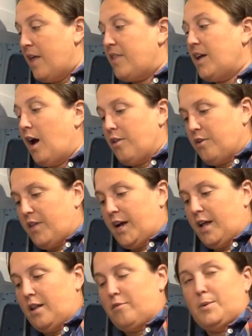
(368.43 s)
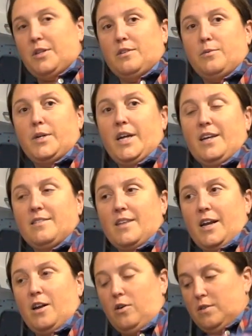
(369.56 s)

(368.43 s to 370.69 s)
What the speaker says: The other thing I love about this one is that it